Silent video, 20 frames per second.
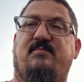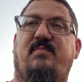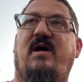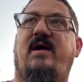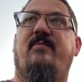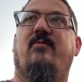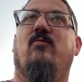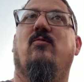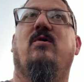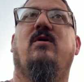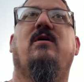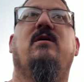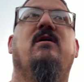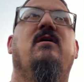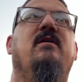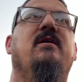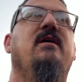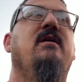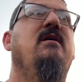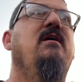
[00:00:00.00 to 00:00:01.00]
paperwork
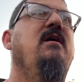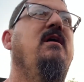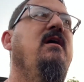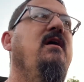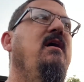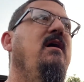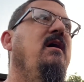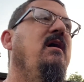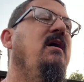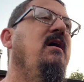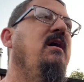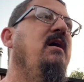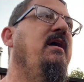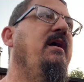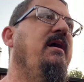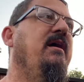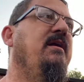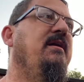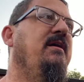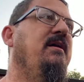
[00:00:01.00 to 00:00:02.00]
on it,
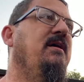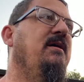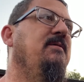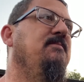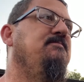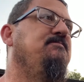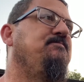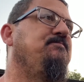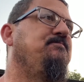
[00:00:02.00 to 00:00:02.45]
and